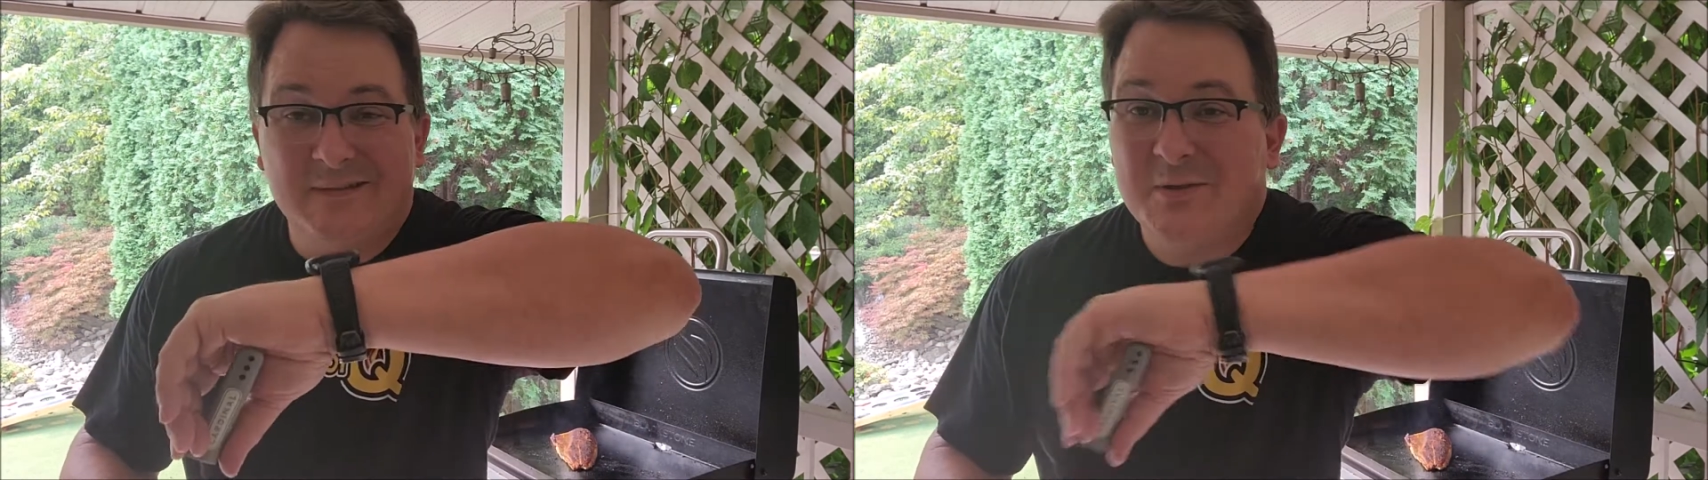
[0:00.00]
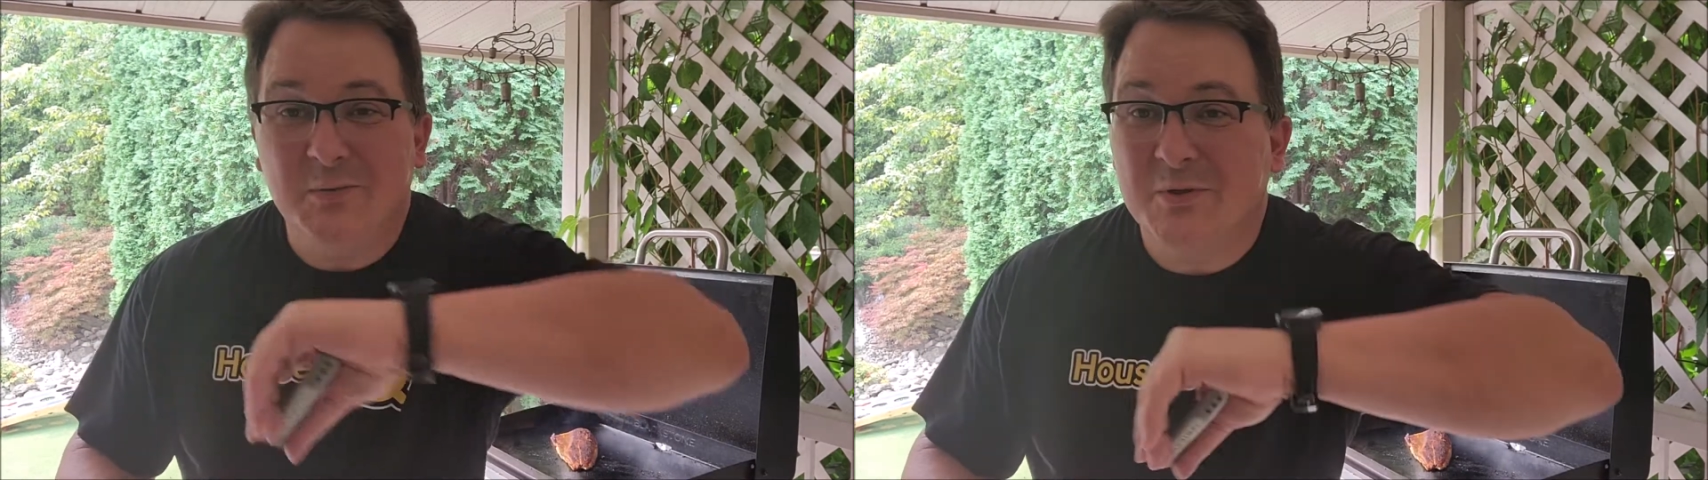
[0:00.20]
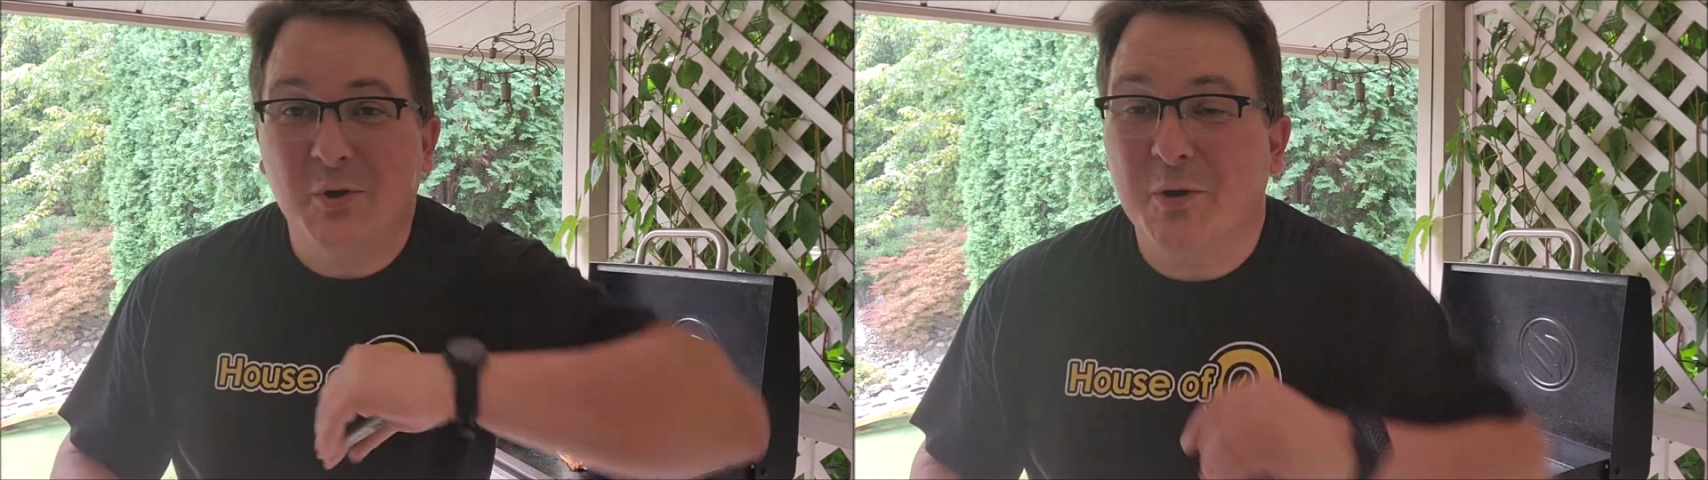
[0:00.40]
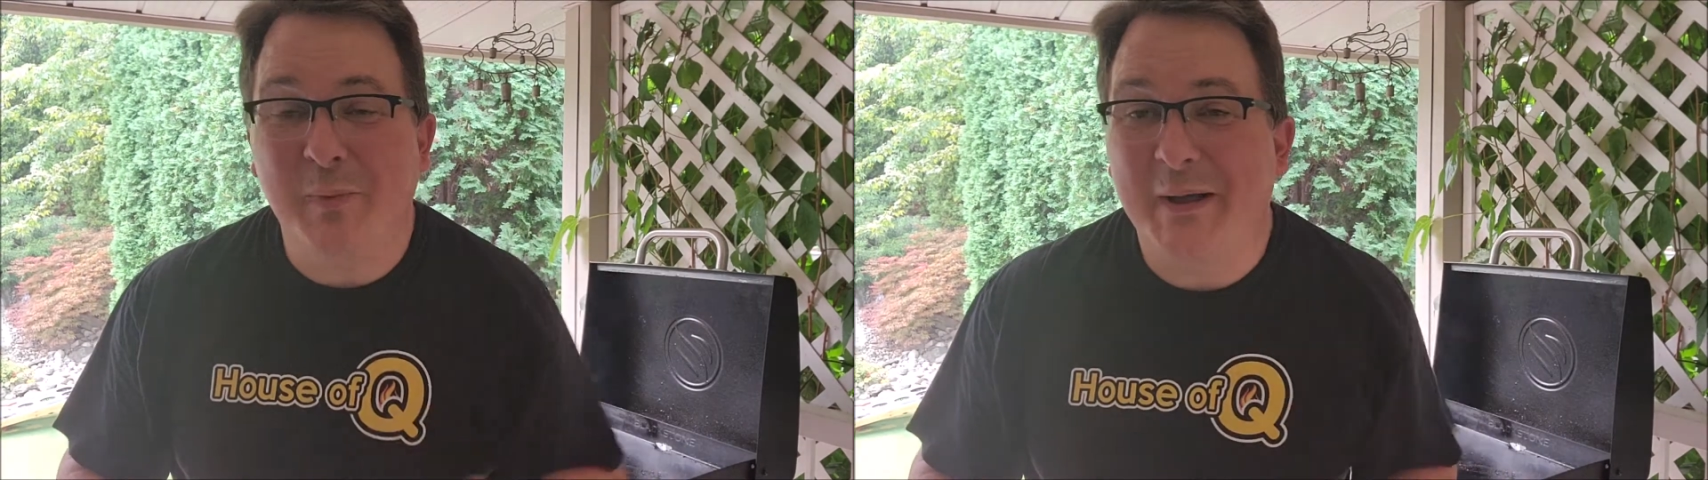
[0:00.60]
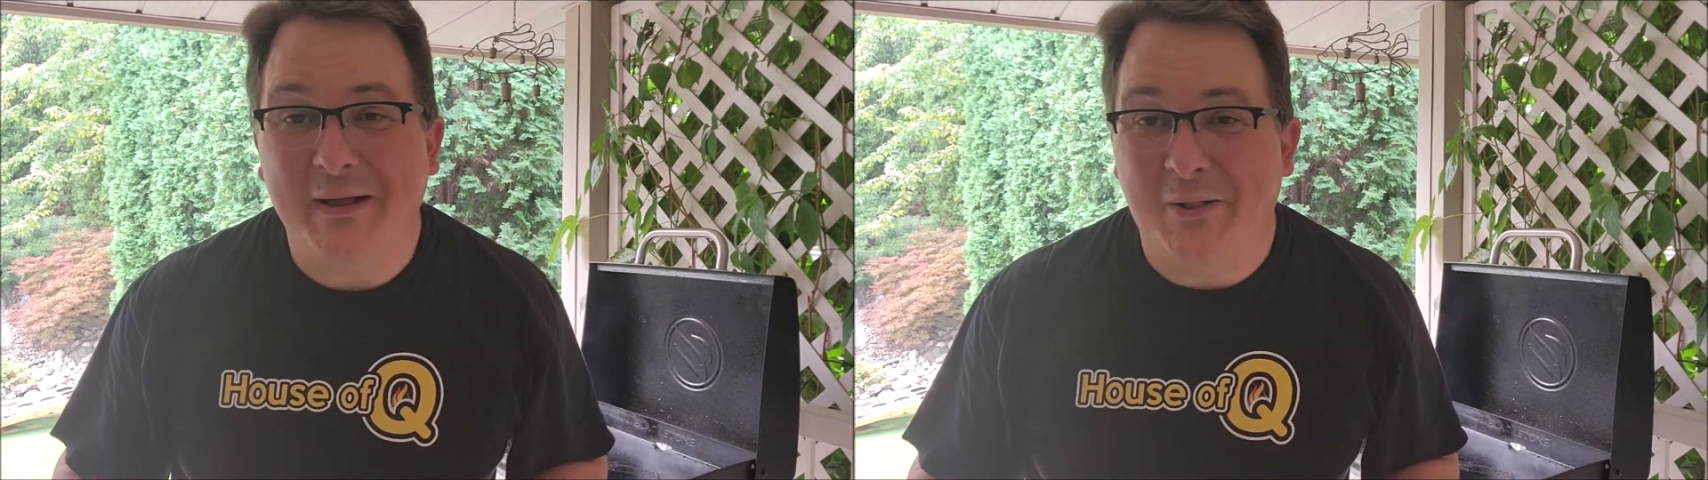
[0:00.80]
don't cook
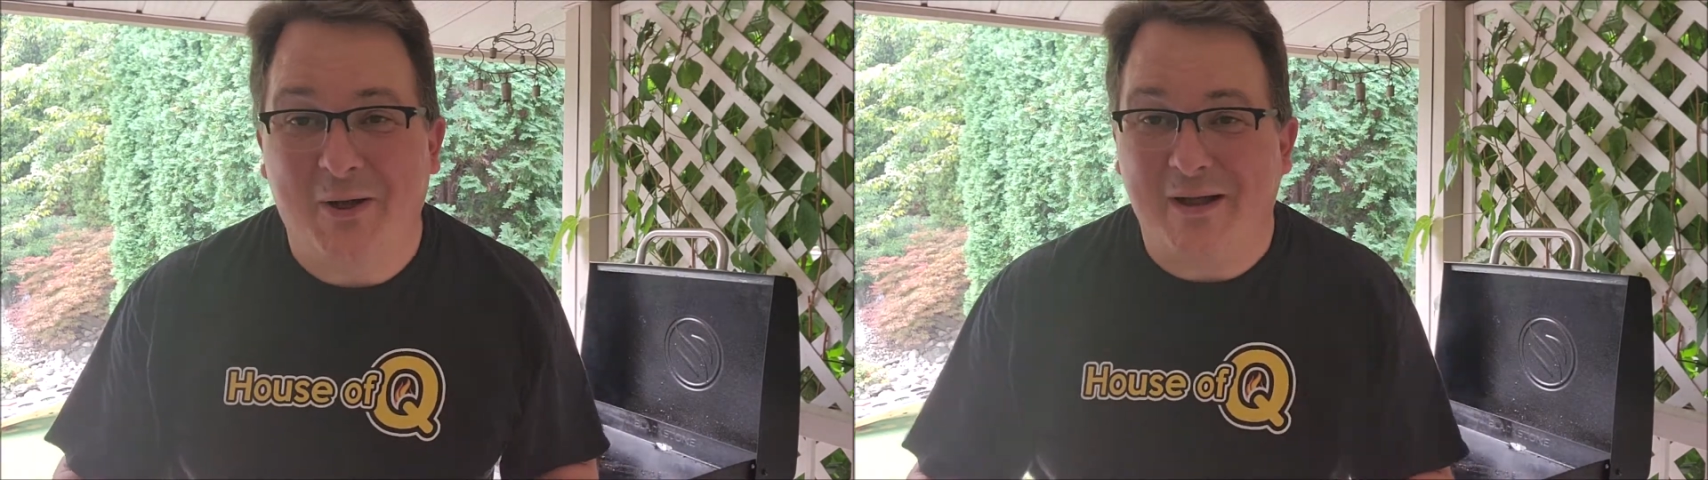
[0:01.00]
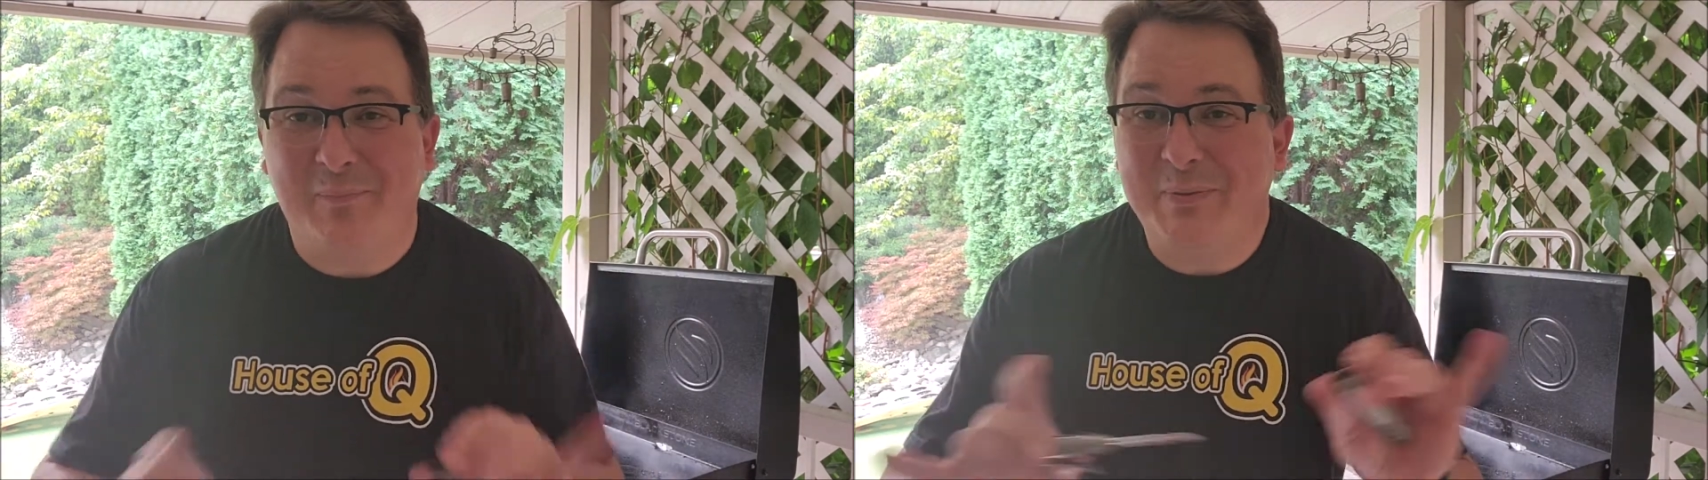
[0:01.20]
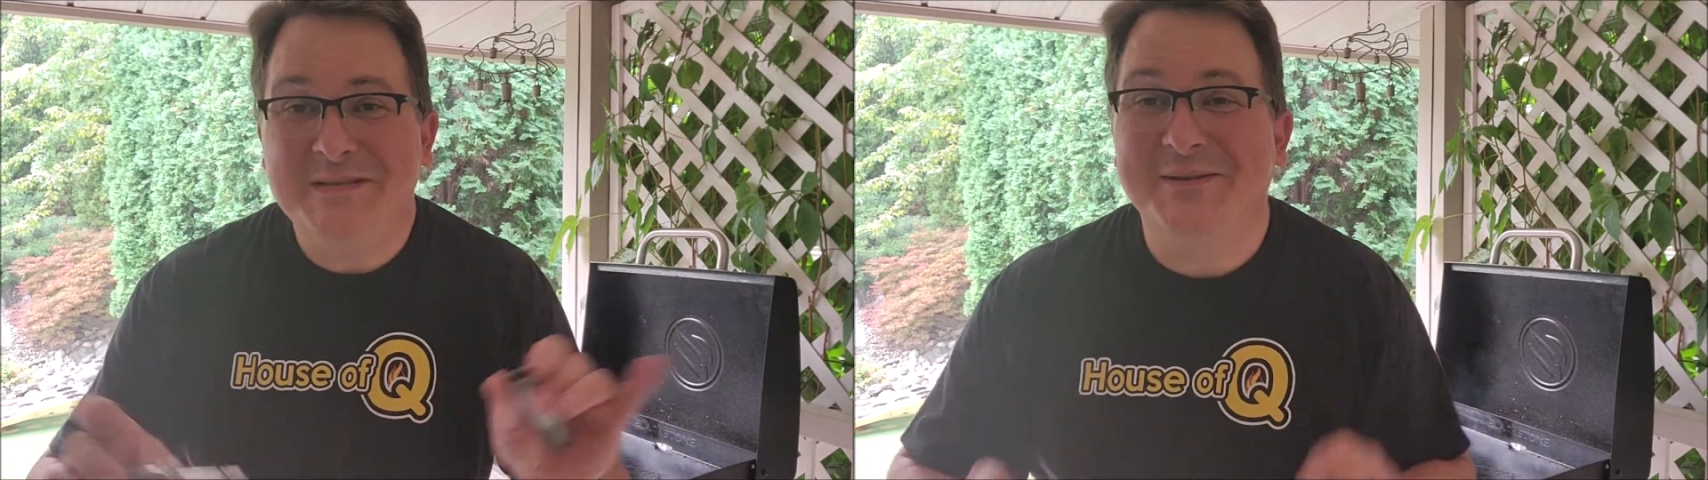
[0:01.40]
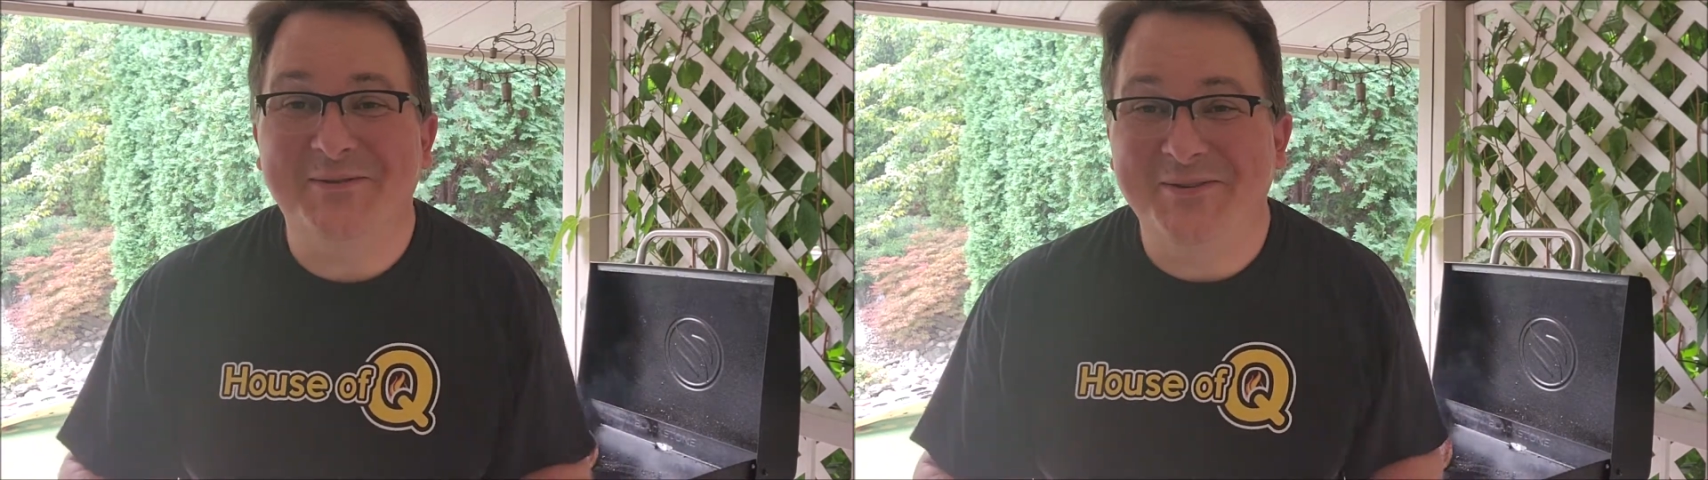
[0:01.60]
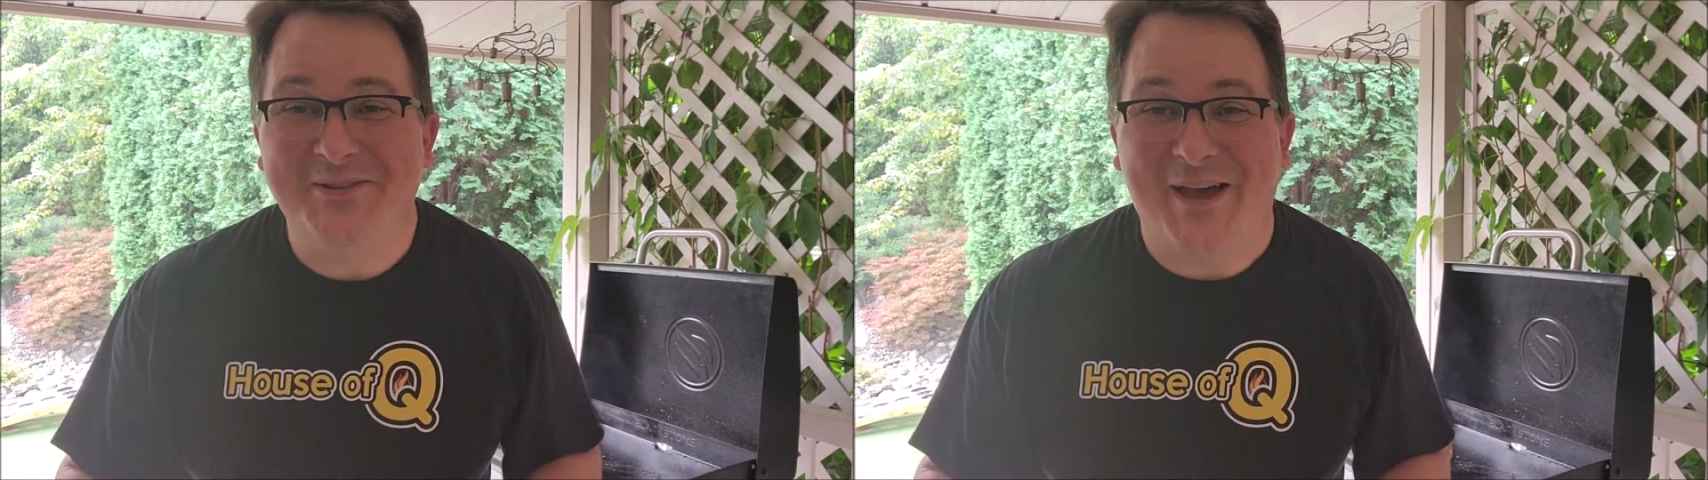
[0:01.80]
by a clock. Please
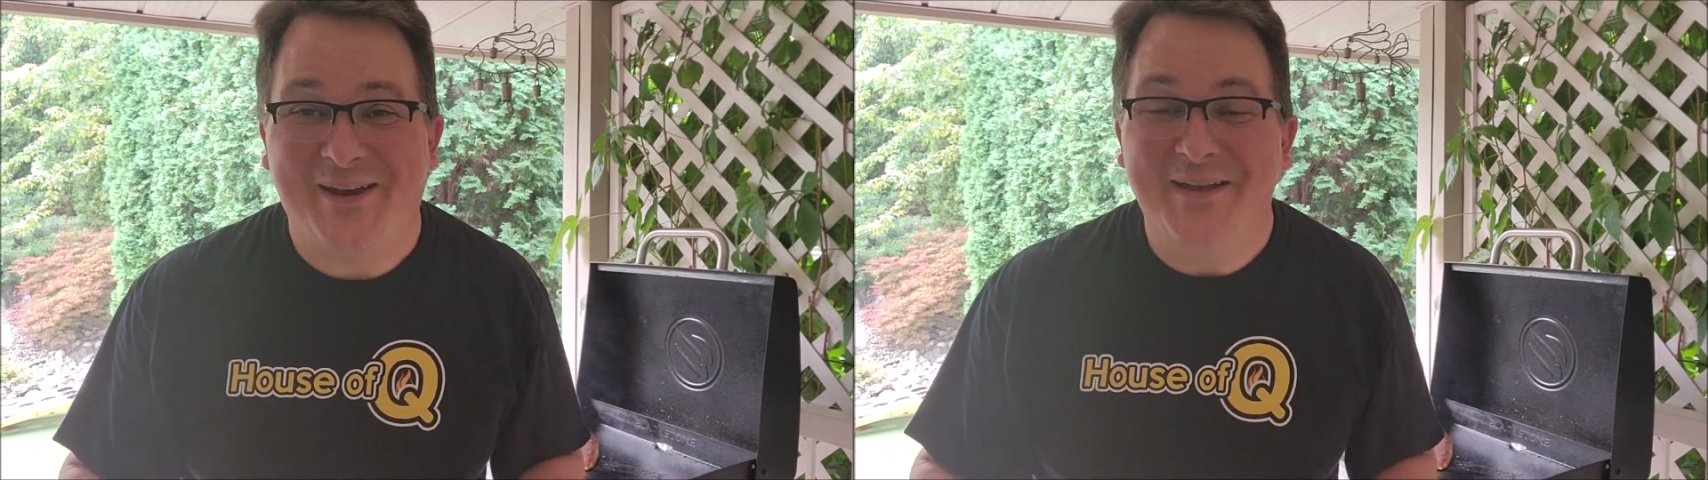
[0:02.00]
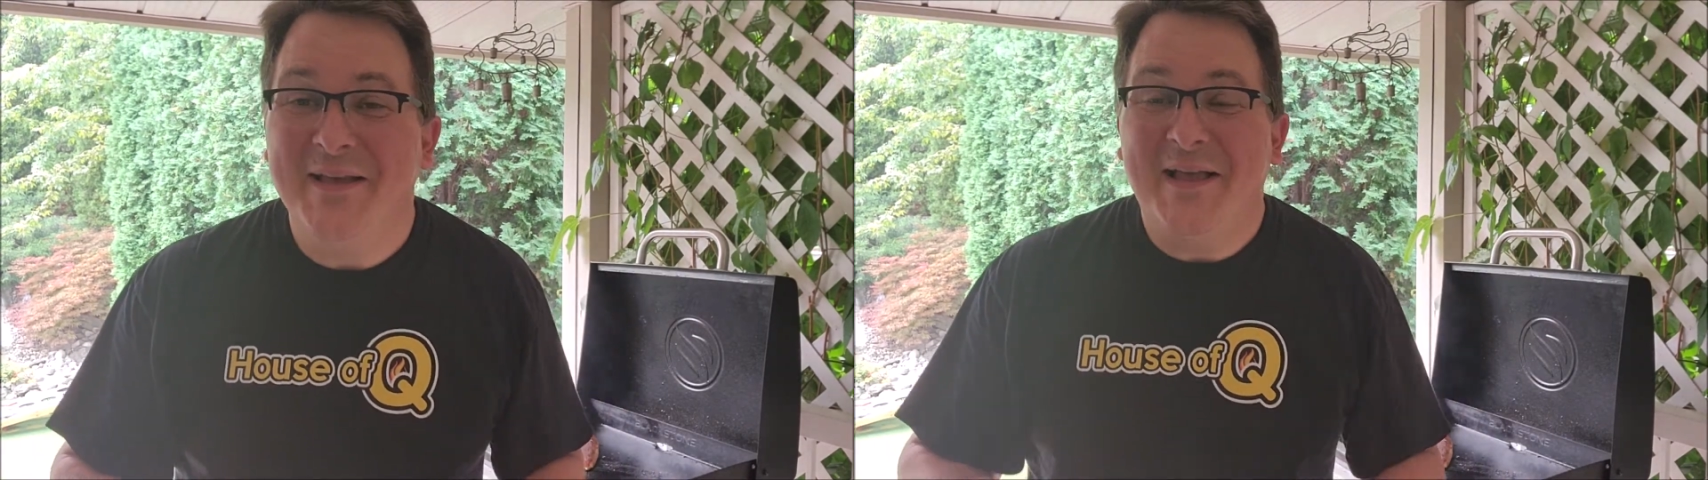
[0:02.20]
don't do that.